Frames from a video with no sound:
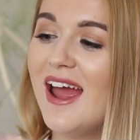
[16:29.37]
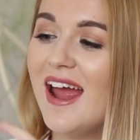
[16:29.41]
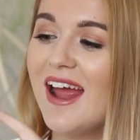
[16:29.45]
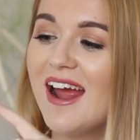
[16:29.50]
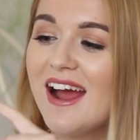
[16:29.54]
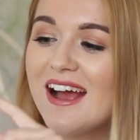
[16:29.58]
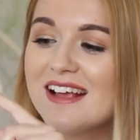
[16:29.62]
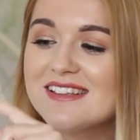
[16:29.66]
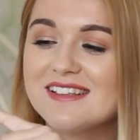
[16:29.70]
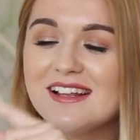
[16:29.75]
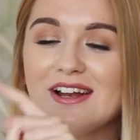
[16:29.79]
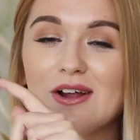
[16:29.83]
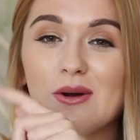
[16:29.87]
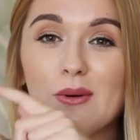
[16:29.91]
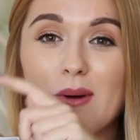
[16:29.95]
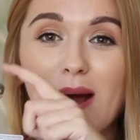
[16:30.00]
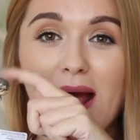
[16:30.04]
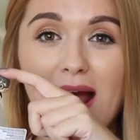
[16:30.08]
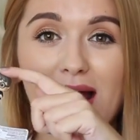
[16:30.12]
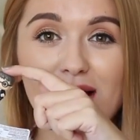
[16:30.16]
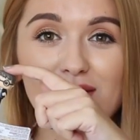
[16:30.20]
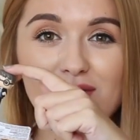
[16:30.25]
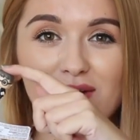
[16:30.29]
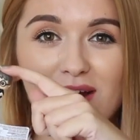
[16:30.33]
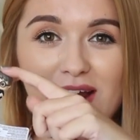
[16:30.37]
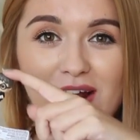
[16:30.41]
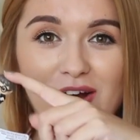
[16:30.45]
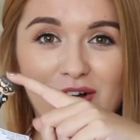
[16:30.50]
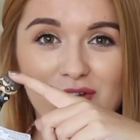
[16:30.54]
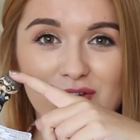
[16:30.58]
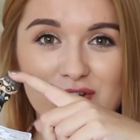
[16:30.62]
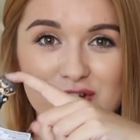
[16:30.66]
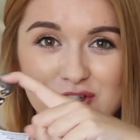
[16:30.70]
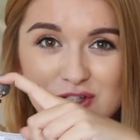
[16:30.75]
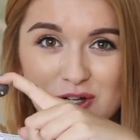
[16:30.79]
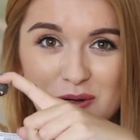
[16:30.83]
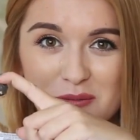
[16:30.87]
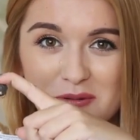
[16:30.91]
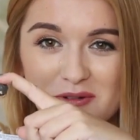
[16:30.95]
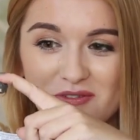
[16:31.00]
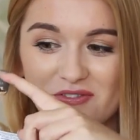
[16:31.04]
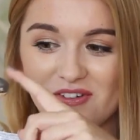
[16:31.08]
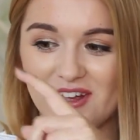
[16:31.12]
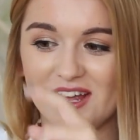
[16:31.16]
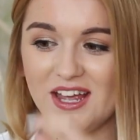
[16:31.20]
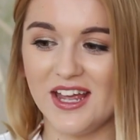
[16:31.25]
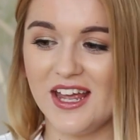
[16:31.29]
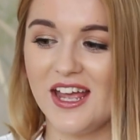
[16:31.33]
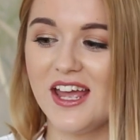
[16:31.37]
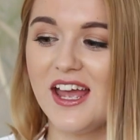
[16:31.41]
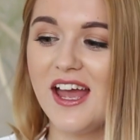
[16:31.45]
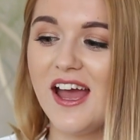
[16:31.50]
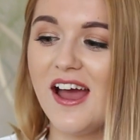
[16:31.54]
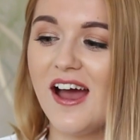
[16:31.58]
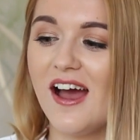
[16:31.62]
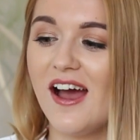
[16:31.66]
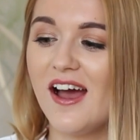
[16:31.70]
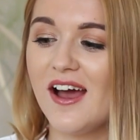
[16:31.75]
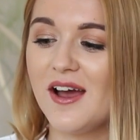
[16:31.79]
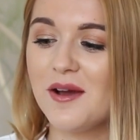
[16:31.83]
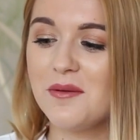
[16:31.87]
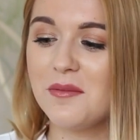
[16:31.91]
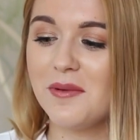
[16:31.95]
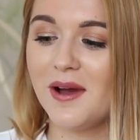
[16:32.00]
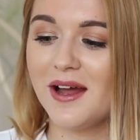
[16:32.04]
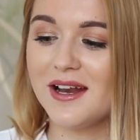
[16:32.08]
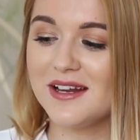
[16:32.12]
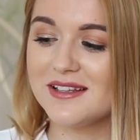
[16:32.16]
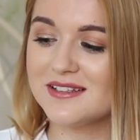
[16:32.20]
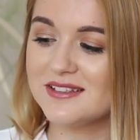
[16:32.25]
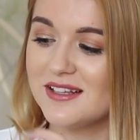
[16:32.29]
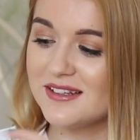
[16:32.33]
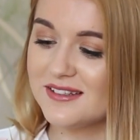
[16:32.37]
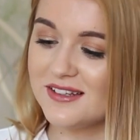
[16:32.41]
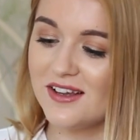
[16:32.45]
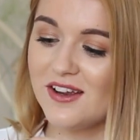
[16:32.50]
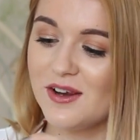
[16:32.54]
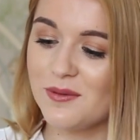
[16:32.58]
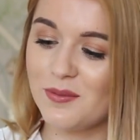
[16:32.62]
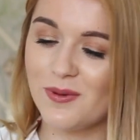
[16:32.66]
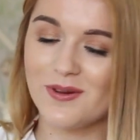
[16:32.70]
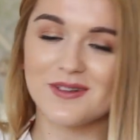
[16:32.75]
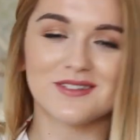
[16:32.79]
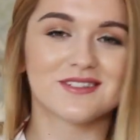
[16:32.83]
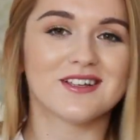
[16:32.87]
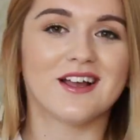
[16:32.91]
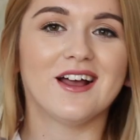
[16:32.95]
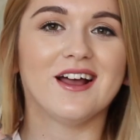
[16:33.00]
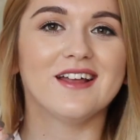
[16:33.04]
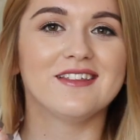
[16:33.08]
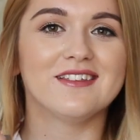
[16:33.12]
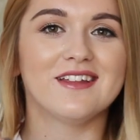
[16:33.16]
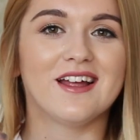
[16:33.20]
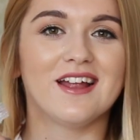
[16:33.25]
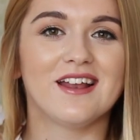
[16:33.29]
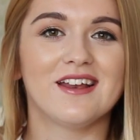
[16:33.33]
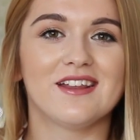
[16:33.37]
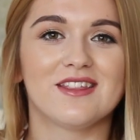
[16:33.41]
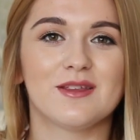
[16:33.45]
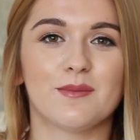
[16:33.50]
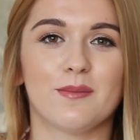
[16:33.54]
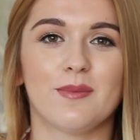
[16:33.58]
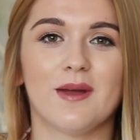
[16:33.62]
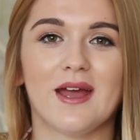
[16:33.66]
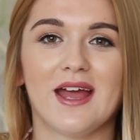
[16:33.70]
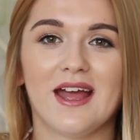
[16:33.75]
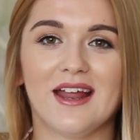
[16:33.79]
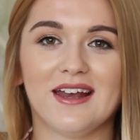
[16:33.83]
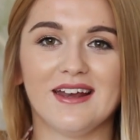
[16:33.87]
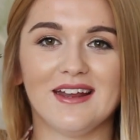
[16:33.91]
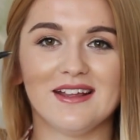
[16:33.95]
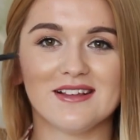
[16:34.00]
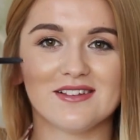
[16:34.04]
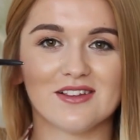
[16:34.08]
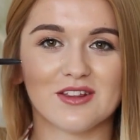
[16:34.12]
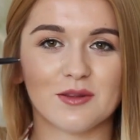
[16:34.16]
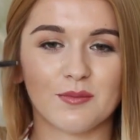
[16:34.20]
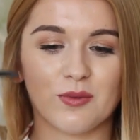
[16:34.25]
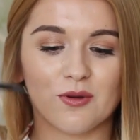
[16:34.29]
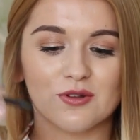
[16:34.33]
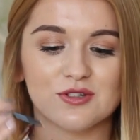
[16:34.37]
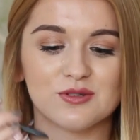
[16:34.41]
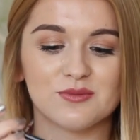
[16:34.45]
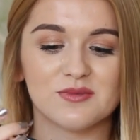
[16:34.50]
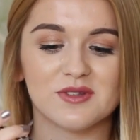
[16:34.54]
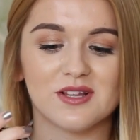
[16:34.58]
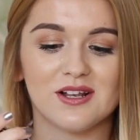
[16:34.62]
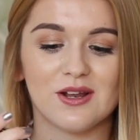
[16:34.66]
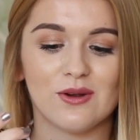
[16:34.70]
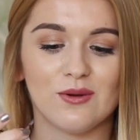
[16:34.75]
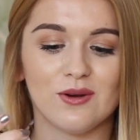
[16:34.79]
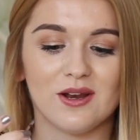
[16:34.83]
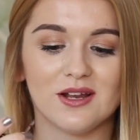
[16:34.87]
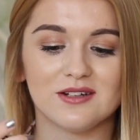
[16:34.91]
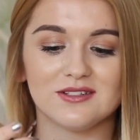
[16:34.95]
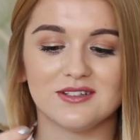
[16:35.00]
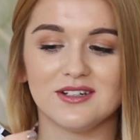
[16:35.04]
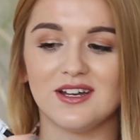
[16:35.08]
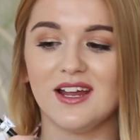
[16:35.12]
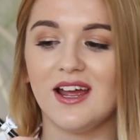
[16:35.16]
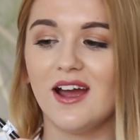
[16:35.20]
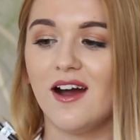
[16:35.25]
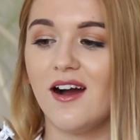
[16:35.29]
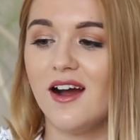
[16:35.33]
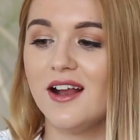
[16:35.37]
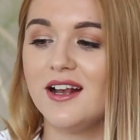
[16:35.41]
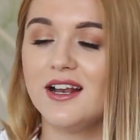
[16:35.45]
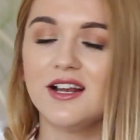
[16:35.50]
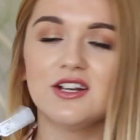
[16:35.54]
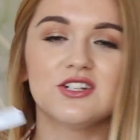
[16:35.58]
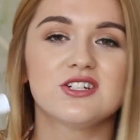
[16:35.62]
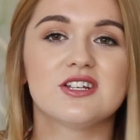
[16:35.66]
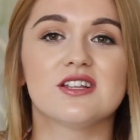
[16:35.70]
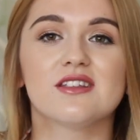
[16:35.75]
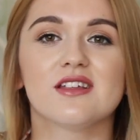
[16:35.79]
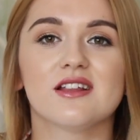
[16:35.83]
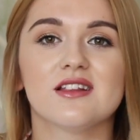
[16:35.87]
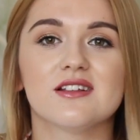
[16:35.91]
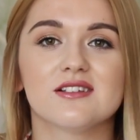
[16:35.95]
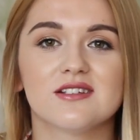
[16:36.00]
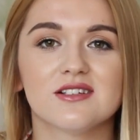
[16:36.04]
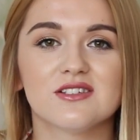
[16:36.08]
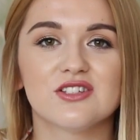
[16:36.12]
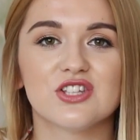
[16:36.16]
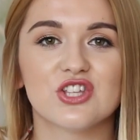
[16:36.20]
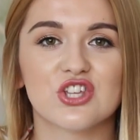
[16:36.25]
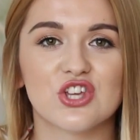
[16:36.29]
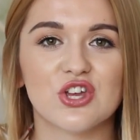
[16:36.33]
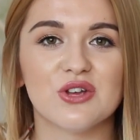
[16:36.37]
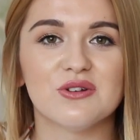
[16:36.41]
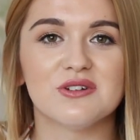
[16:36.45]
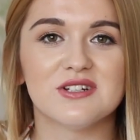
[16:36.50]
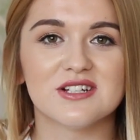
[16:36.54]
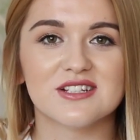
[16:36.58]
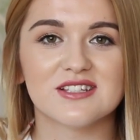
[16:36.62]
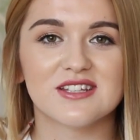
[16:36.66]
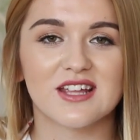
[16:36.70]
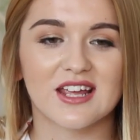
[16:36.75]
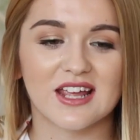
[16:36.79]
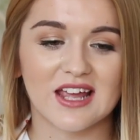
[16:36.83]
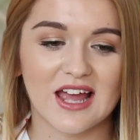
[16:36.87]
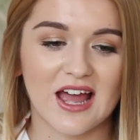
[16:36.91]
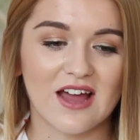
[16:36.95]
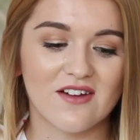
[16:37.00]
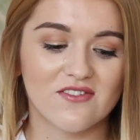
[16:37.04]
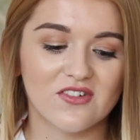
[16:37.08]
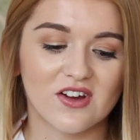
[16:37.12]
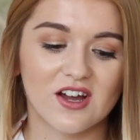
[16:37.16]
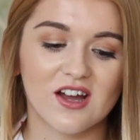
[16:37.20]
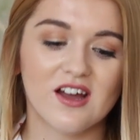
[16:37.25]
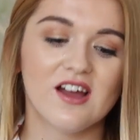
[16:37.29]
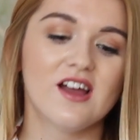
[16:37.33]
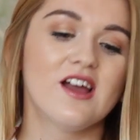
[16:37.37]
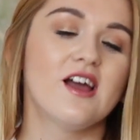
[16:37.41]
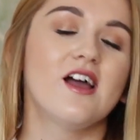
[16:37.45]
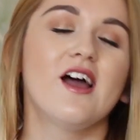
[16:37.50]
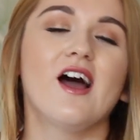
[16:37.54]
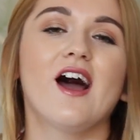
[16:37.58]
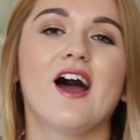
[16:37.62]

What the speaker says: It has a little Harry on the top of it, and it says Harry Potter, and then the pen is at the bottom with a little lid on it. I literally think this is the cutest thing ever.